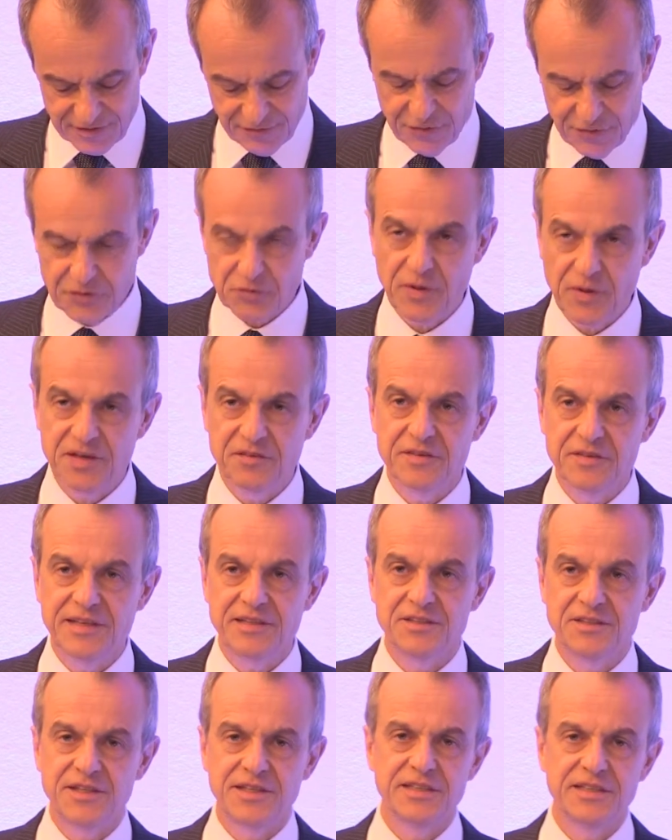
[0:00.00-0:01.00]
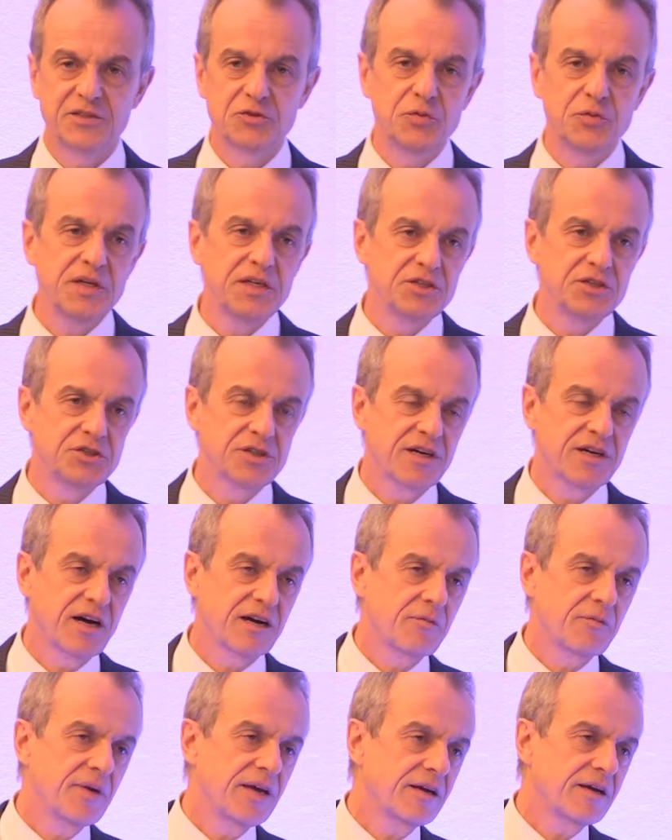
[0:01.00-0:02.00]
The first one is that the Swedish
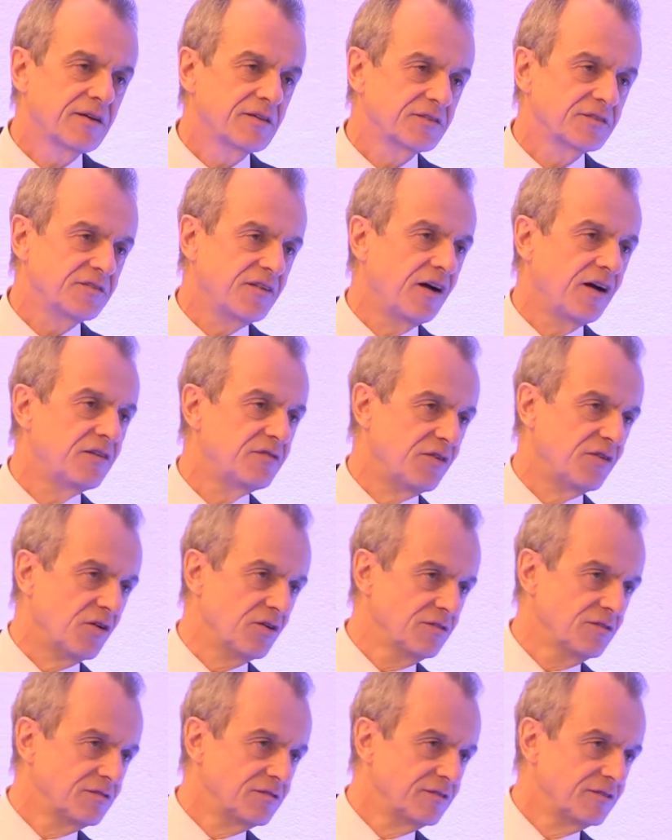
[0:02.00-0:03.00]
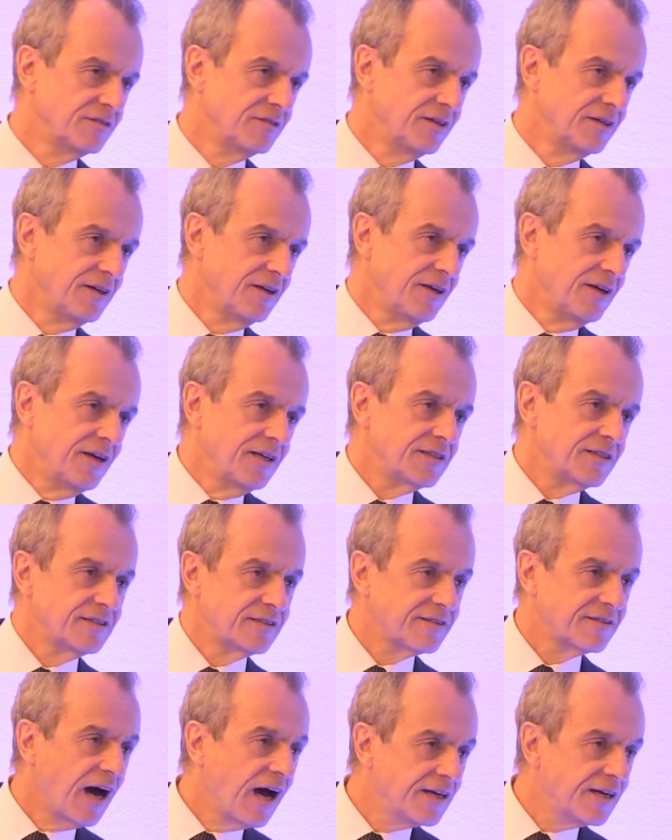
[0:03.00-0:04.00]
car makers, Volvo,
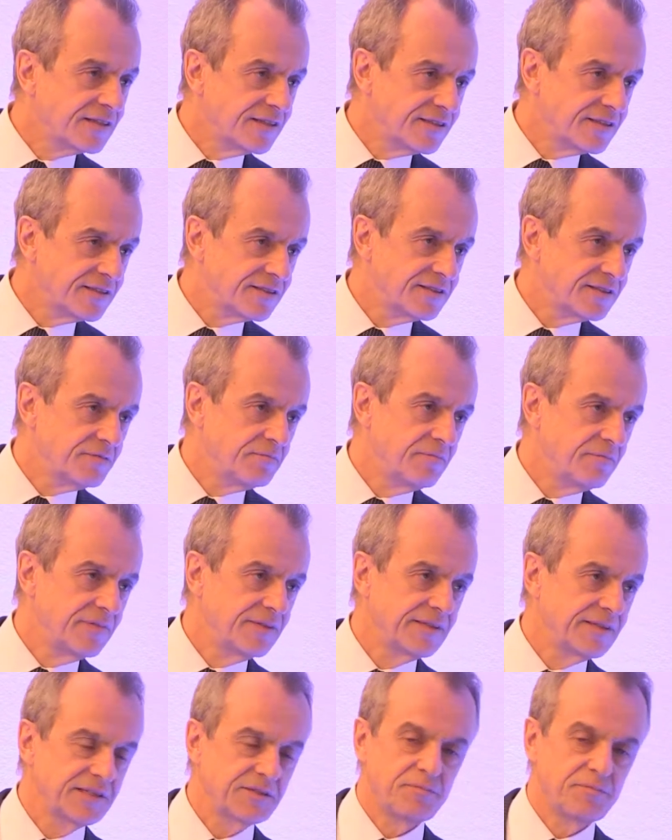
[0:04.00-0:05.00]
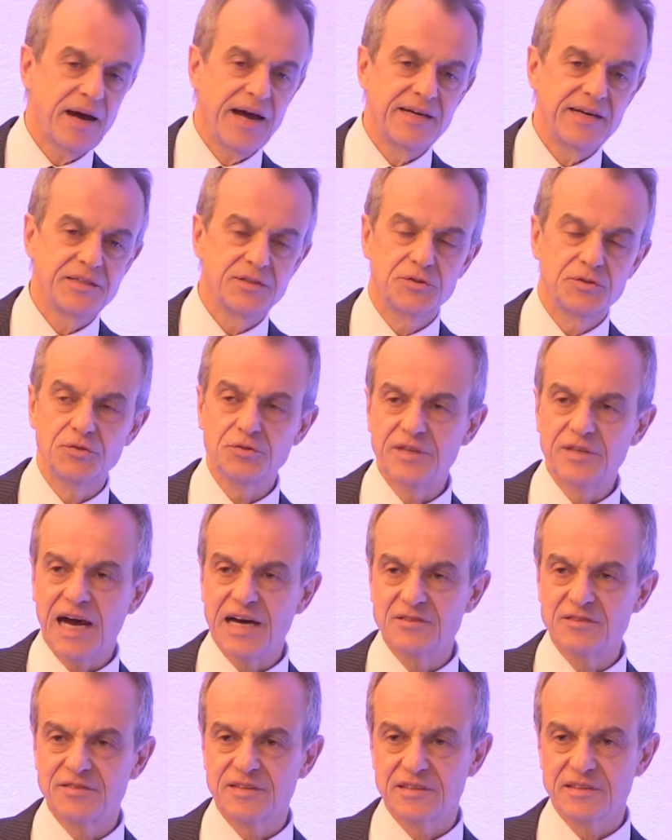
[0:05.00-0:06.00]
decided that by
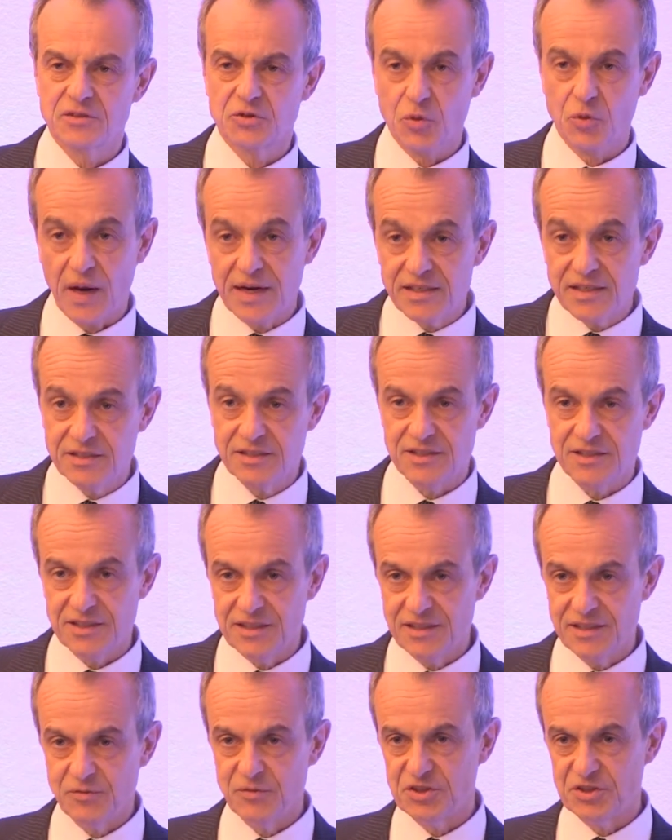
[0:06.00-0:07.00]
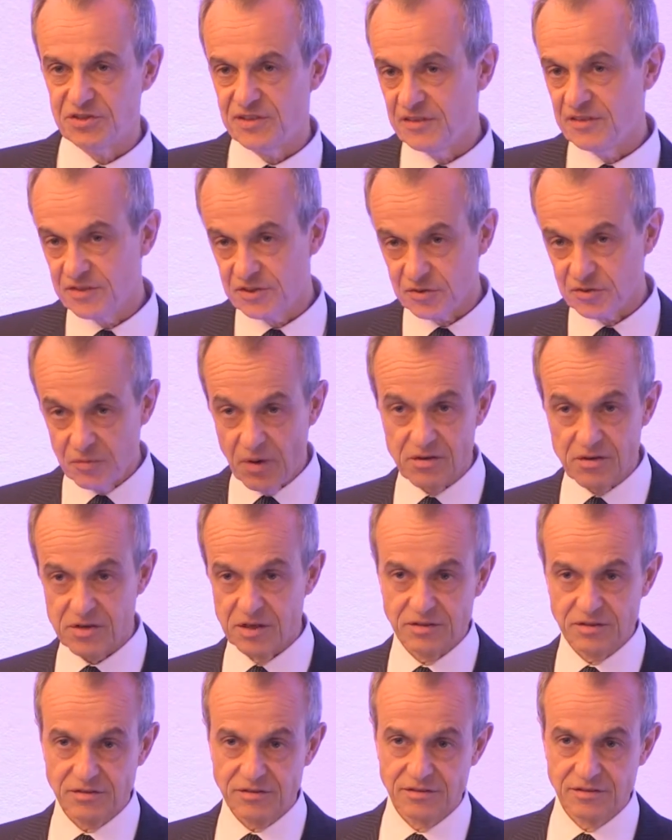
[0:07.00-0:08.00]
2020, which is after
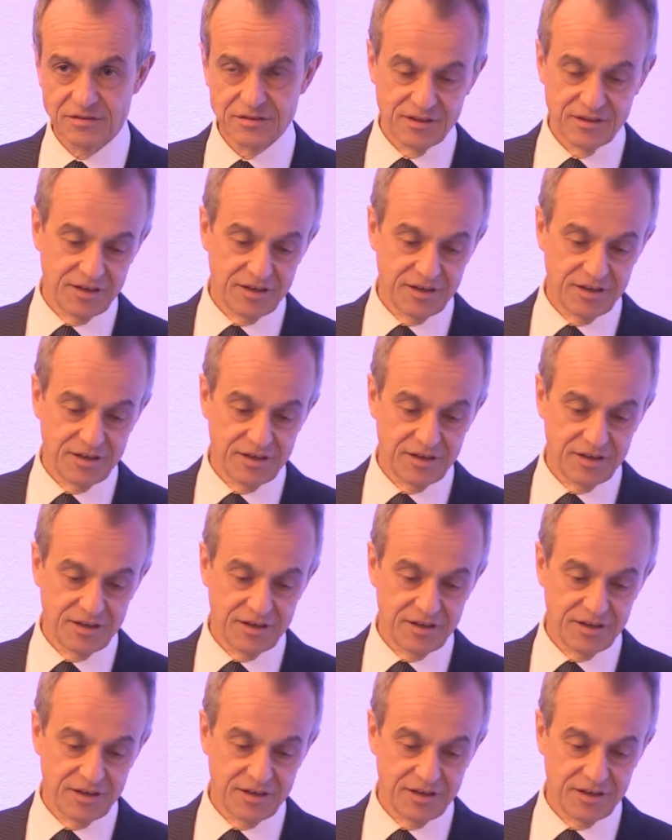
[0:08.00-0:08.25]
tomorrow,